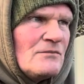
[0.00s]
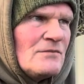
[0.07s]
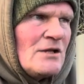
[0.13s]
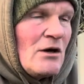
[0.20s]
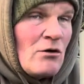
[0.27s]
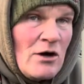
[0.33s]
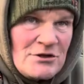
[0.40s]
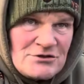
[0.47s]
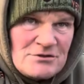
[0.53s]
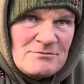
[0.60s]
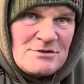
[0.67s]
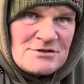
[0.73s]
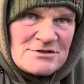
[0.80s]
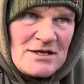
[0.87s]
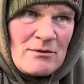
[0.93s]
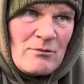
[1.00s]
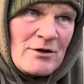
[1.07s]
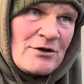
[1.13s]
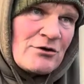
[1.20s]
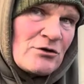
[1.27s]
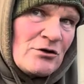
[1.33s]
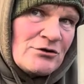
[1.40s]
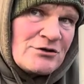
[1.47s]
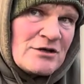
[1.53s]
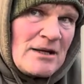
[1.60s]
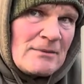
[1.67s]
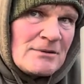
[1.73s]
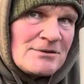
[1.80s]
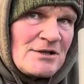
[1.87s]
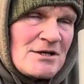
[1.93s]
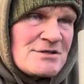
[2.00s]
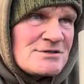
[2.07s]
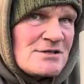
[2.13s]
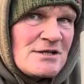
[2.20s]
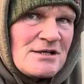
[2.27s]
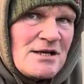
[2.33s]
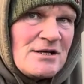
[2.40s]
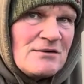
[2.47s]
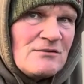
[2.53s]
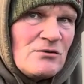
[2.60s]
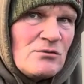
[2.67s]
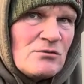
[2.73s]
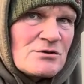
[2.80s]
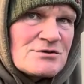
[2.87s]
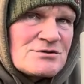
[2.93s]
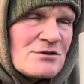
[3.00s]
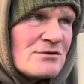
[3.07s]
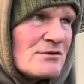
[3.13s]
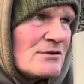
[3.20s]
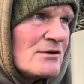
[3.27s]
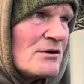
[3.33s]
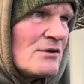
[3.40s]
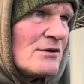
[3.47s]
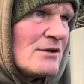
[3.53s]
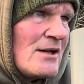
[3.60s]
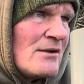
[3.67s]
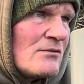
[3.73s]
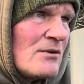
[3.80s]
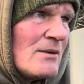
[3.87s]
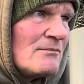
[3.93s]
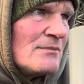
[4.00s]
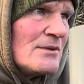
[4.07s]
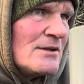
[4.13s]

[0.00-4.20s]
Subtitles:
No, I actually missed that one. I got a couple of days in at the end of August on another one.